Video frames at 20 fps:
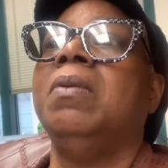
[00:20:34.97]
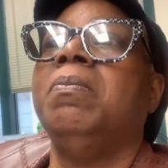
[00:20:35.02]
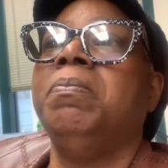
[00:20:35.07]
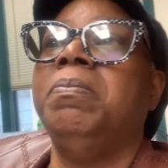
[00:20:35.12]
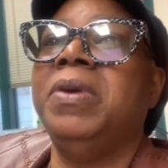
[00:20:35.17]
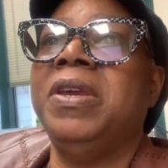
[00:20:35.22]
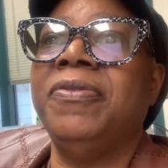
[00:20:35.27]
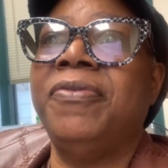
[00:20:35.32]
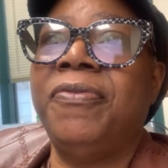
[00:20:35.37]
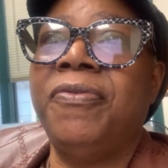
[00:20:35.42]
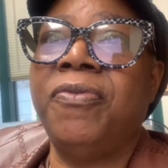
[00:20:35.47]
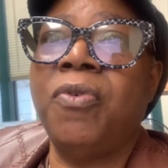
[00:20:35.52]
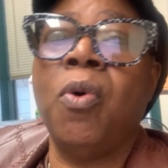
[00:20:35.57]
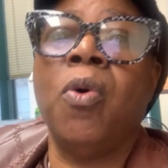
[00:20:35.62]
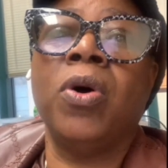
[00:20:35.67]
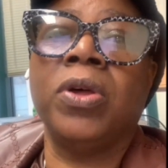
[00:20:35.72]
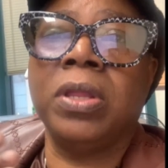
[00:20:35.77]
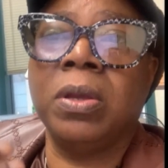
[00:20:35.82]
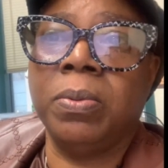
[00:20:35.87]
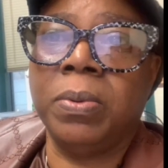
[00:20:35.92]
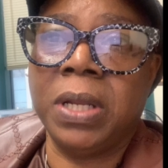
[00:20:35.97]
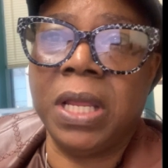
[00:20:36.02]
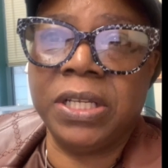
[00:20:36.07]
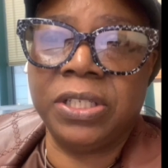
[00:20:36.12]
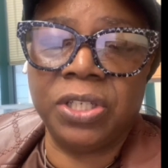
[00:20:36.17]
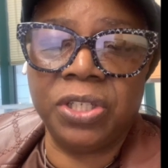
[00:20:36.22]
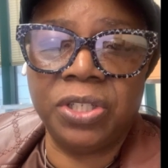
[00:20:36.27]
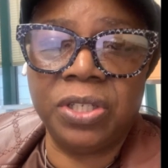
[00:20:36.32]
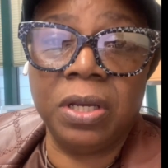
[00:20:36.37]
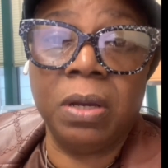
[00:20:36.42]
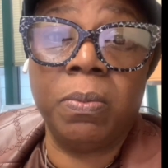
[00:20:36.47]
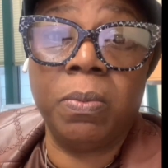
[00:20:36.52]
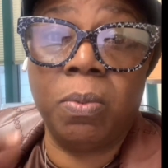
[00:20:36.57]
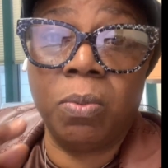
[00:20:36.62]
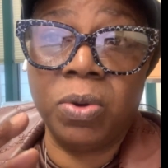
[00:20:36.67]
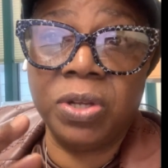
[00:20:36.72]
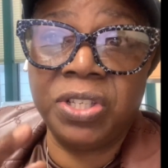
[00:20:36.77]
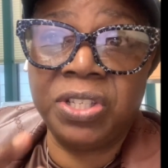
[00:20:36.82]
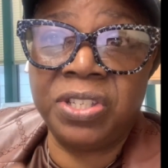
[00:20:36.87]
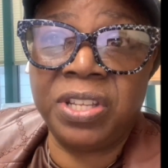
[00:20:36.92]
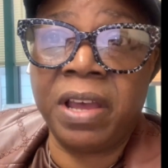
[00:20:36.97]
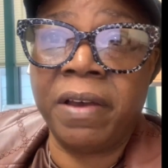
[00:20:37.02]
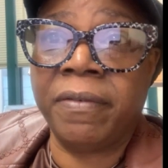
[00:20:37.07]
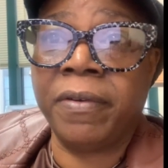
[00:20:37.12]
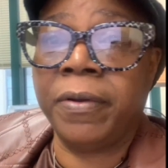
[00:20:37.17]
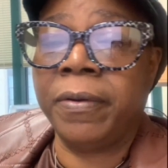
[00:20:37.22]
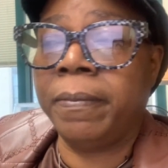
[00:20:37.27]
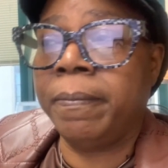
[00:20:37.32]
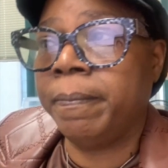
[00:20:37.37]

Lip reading: before the relationship was severed.